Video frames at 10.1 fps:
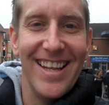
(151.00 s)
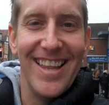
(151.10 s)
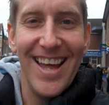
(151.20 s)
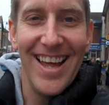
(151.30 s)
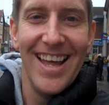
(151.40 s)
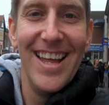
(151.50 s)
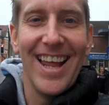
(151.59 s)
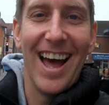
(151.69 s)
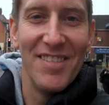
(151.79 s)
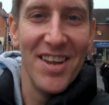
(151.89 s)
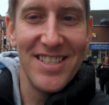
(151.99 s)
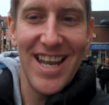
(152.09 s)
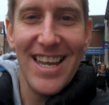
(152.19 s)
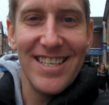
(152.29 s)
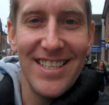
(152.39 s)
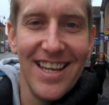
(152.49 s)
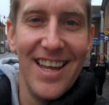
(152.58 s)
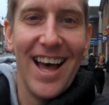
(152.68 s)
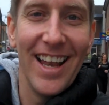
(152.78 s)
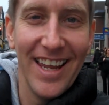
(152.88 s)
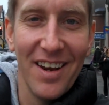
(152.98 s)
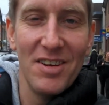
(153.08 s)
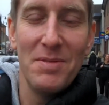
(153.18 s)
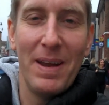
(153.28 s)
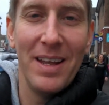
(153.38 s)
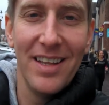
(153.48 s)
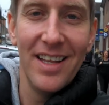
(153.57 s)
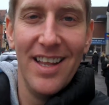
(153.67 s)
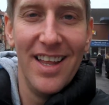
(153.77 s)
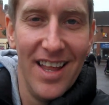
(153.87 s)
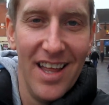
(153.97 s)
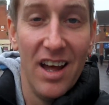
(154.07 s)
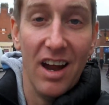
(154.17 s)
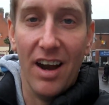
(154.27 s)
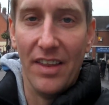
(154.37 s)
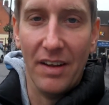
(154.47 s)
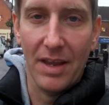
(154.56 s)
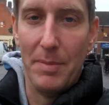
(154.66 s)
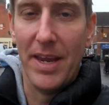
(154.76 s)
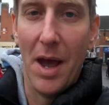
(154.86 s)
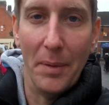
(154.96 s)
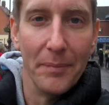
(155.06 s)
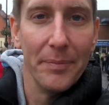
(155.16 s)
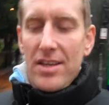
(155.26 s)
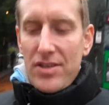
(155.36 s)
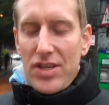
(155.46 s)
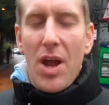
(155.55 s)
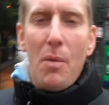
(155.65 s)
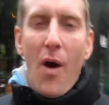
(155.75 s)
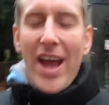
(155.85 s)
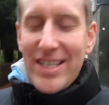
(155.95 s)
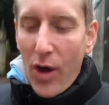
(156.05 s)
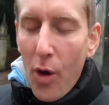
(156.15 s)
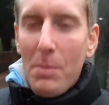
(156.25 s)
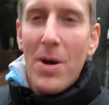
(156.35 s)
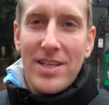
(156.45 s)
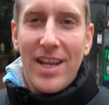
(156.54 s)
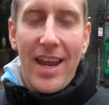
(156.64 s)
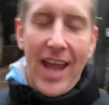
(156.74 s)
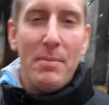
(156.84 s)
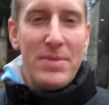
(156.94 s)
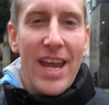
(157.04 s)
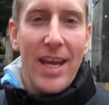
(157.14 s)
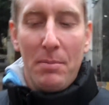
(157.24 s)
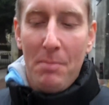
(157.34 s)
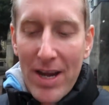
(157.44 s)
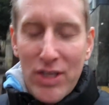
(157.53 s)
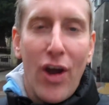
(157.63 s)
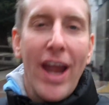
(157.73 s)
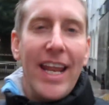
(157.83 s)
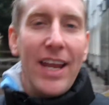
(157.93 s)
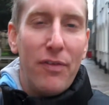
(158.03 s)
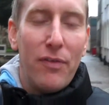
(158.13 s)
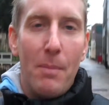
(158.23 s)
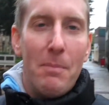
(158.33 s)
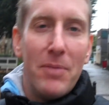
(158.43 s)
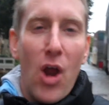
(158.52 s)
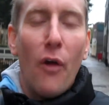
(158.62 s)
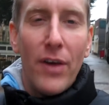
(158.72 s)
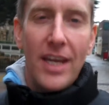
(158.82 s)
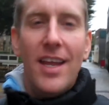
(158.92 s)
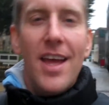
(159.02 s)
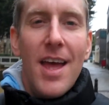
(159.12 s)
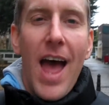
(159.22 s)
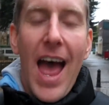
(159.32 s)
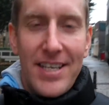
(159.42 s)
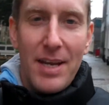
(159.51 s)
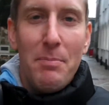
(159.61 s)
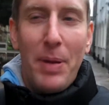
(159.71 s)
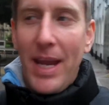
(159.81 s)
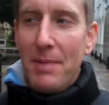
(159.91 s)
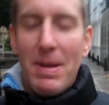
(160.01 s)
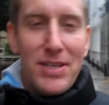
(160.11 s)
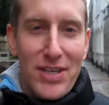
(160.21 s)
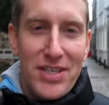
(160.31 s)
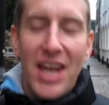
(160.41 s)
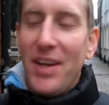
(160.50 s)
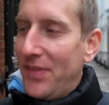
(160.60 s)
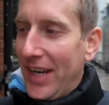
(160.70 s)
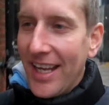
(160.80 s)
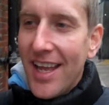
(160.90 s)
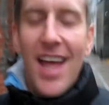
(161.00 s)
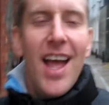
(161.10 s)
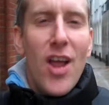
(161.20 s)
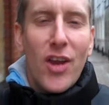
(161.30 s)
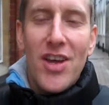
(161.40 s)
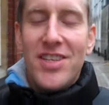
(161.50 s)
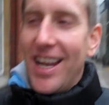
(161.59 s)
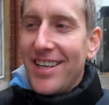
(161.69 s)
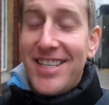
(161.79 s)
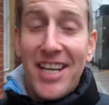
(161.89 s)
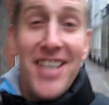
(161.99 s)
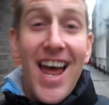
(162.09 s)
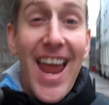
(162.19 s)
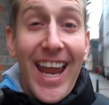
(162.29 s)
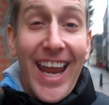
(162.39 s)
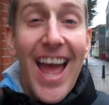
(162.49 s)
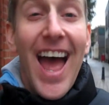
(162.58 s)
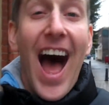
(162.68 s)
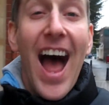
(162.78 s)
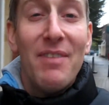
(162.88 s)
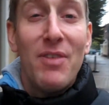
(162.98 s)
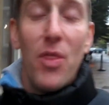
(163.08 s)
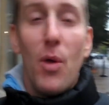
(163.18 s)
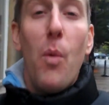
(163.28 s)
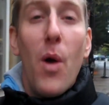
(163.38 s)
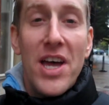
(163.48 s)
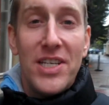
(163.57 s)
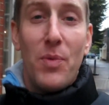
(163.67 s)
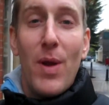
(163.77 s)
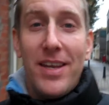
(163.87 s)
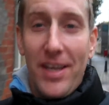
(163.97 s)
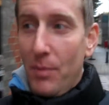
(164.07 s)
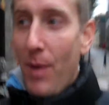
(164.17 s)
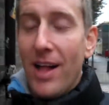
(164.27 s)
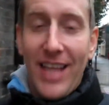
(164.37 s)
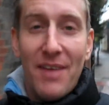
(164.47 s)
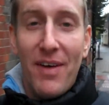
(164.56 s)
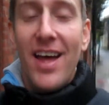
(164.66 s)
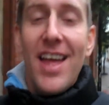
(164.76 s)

there? Have no zest, I'll eat an orange peel, and I'll get me coat. Do you know what? It's almost like I'm taking my training from Corrie, SMP, Mr. Safety, because today I have got the worst wind in the world ever,